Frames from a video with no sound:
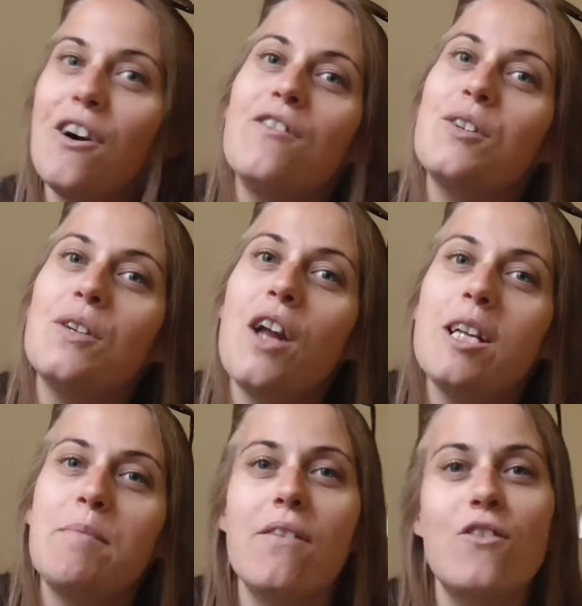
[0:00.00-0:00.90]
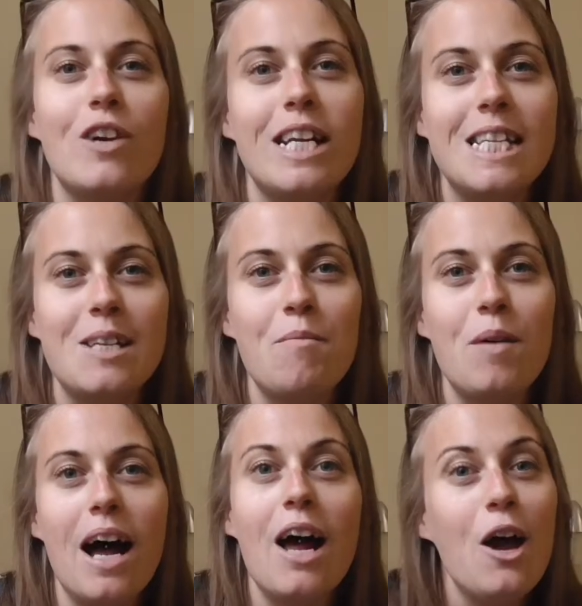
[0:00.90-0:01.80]
off to a nice bit of green
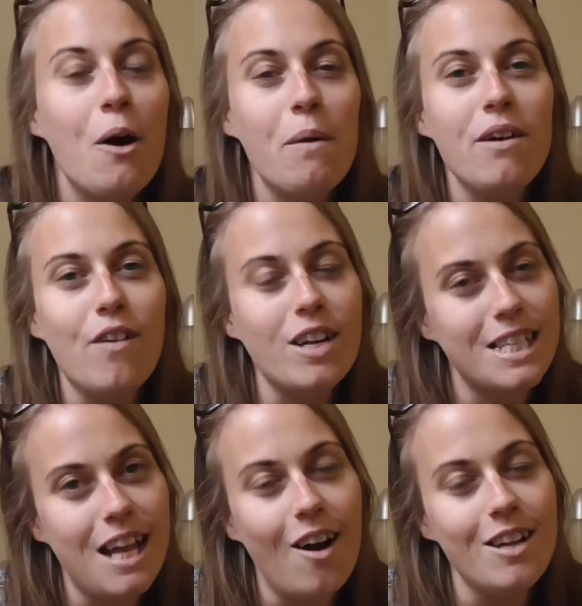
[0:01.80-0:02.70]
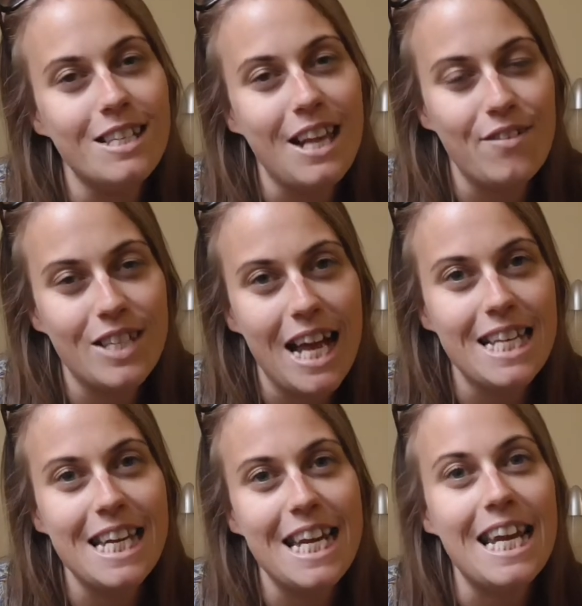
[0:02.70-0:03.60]
somewhere with Seth's
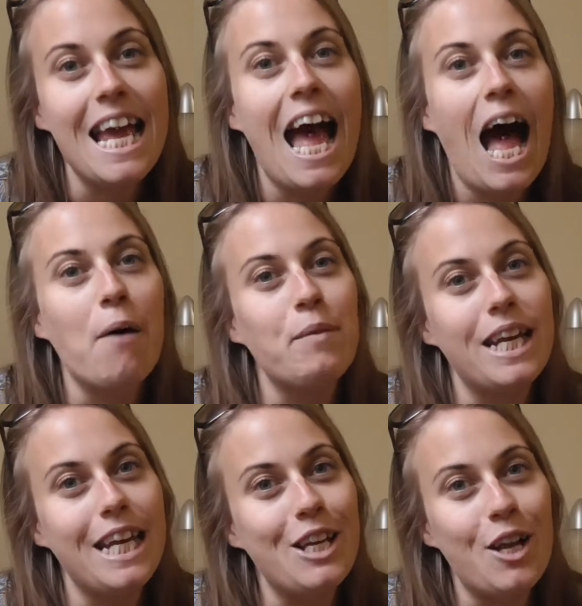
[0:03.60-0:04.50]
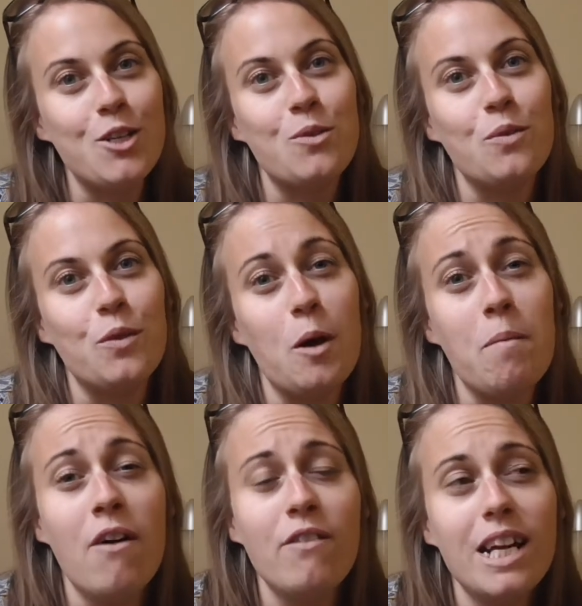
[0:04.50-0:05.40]
teddy, and we eat lunch with them.
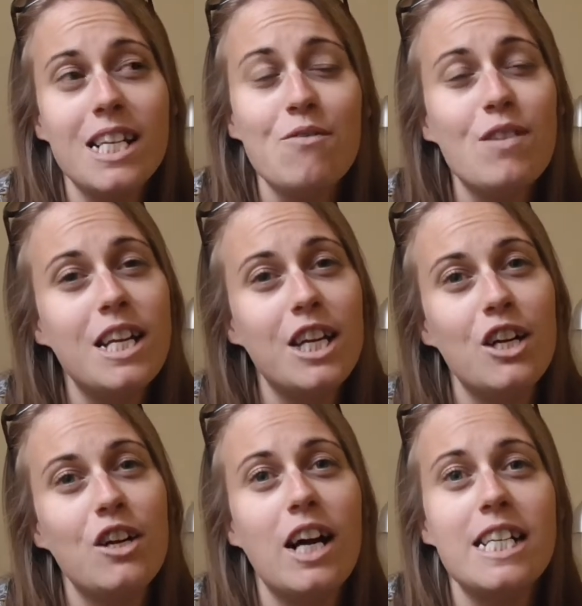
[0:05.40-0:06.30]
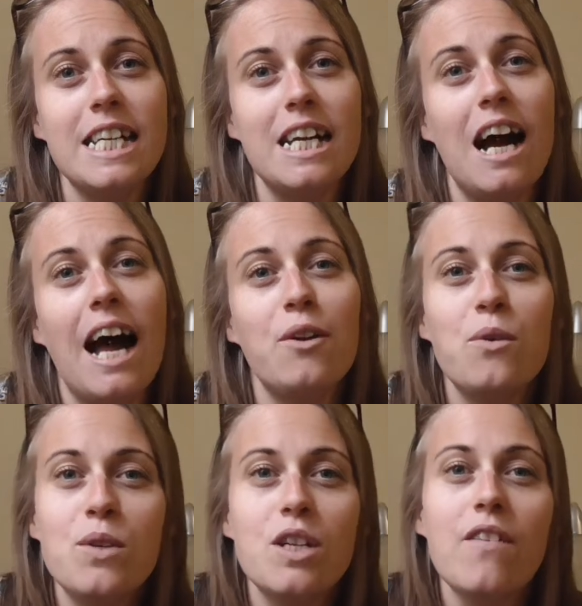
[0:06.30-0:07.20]
I think it's a really cute idea, and
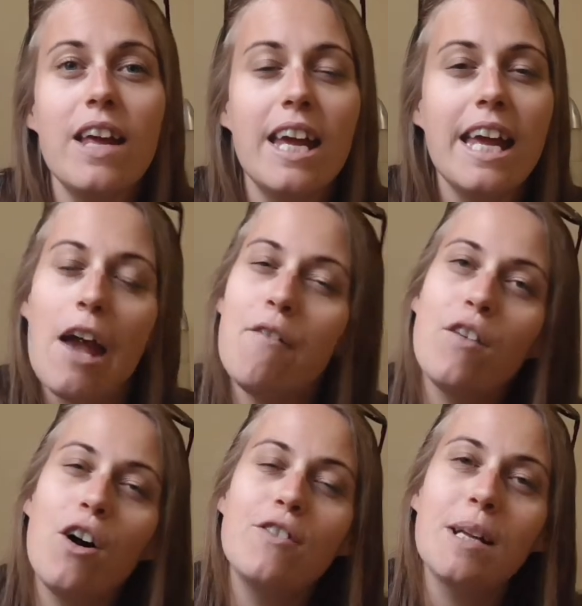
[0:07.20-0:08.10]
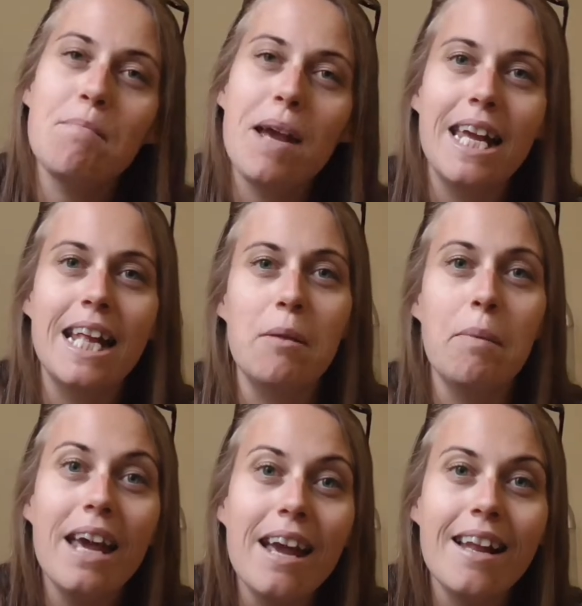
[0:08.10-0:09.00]
also they can get involved in making the
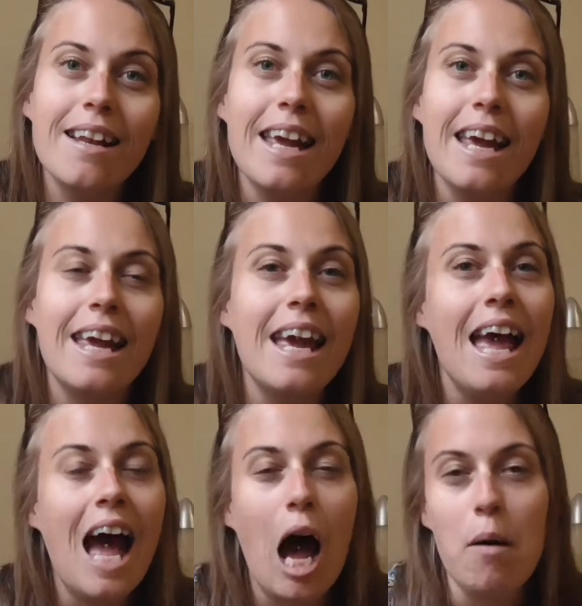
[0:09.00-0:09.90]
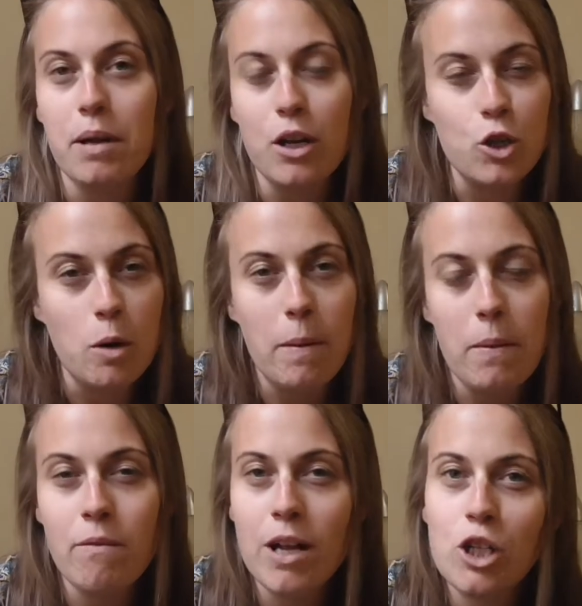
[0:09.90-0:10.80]
picnic, helping you chop up
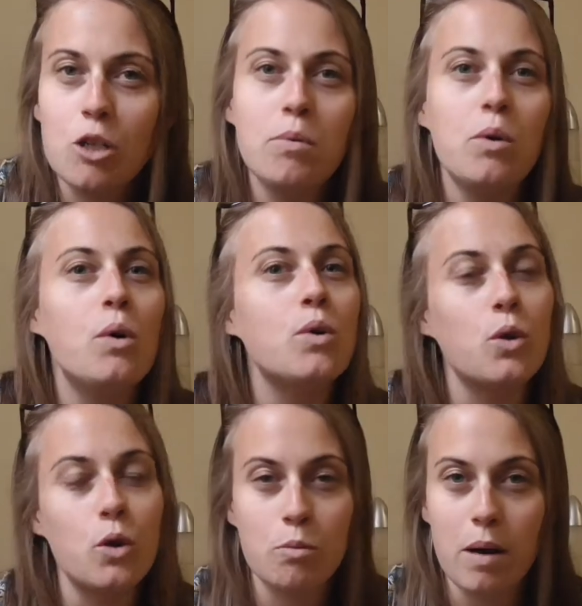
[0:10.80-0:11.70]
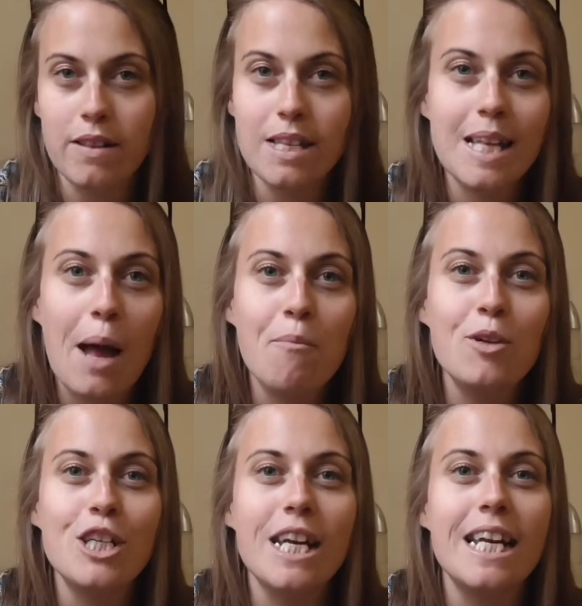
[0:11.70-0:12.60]
the vegetables or spread the
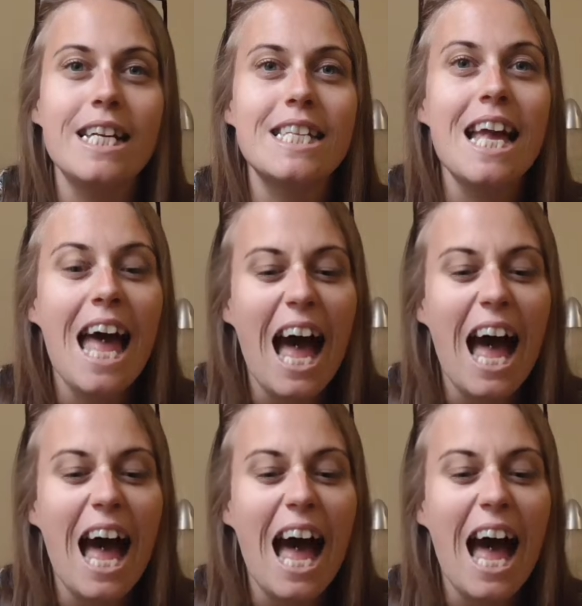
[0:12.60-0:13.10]
sandwiches,